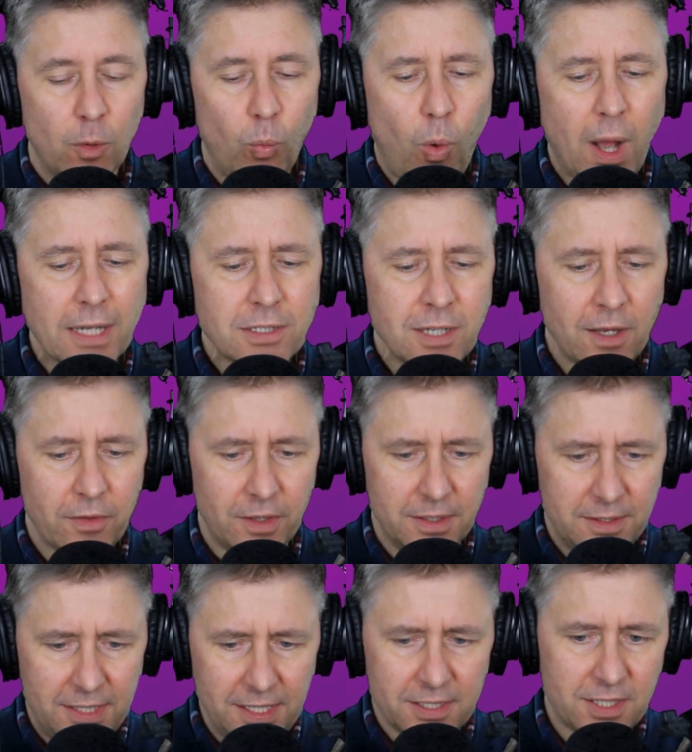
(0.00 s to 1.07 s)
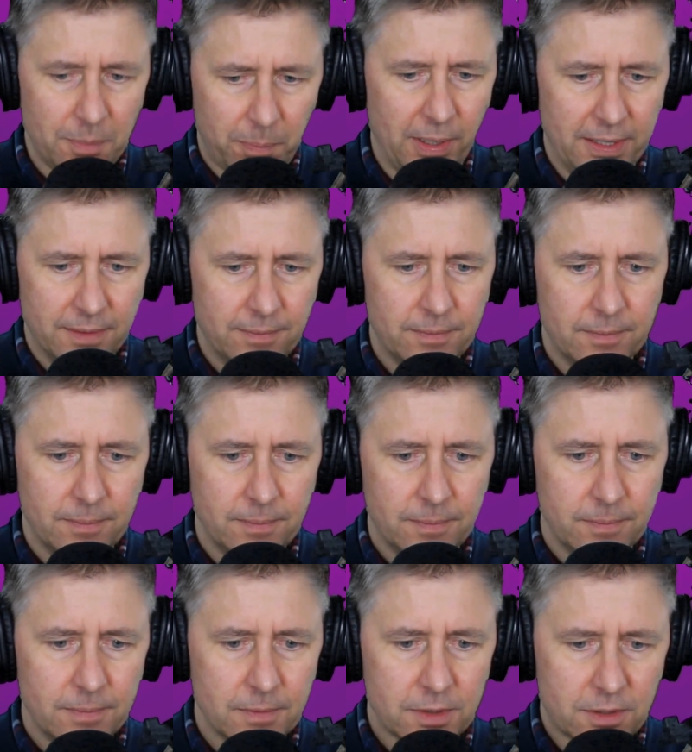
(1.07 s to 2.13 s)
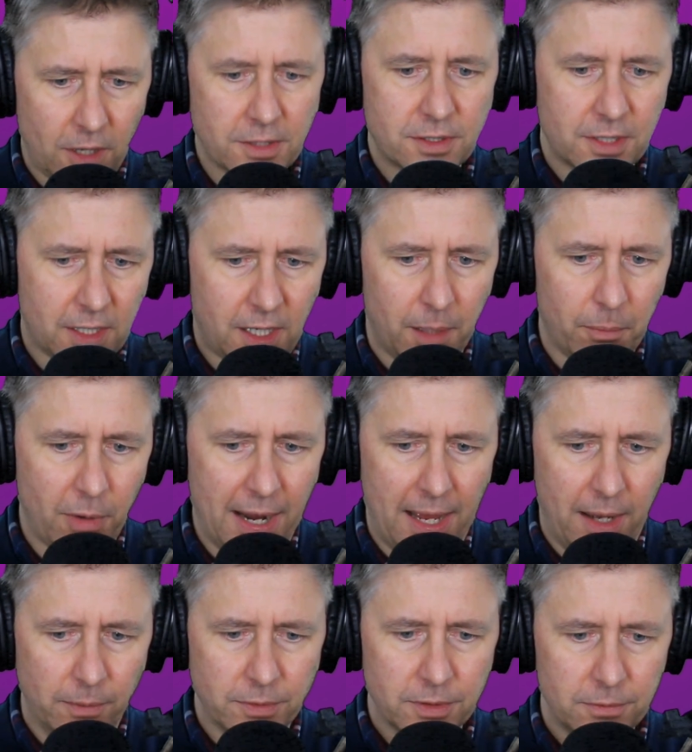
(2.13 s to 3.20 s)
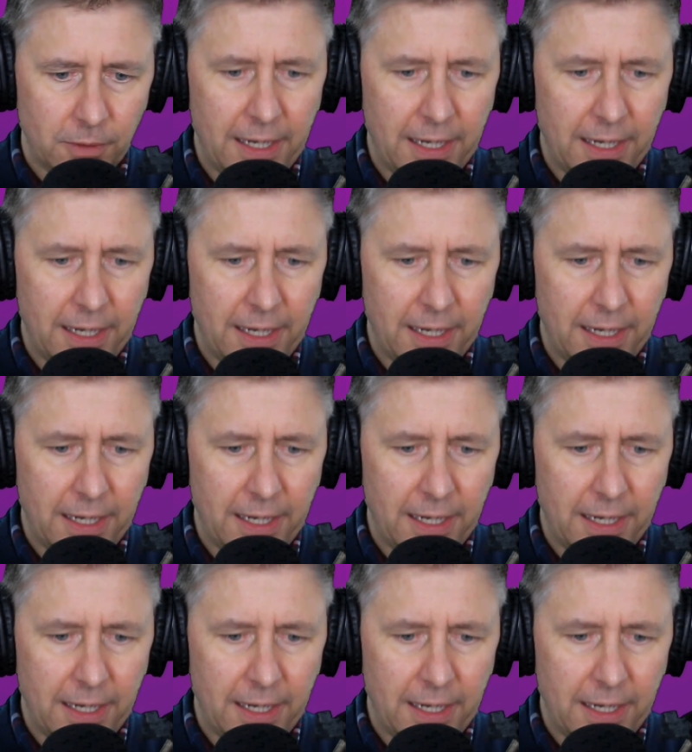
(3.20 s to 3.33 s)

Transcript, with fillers: watch how the discipline starts to come round,